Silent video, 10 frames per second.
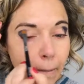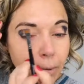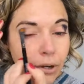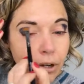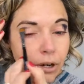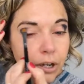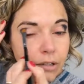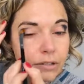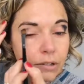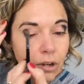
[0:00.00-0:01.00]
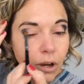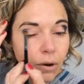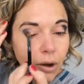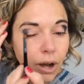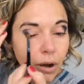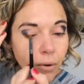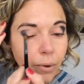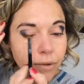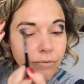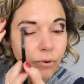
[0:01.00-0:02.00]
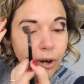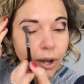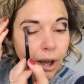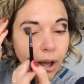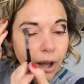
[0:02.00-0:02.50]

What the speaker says: I'm curious to know how it went for you.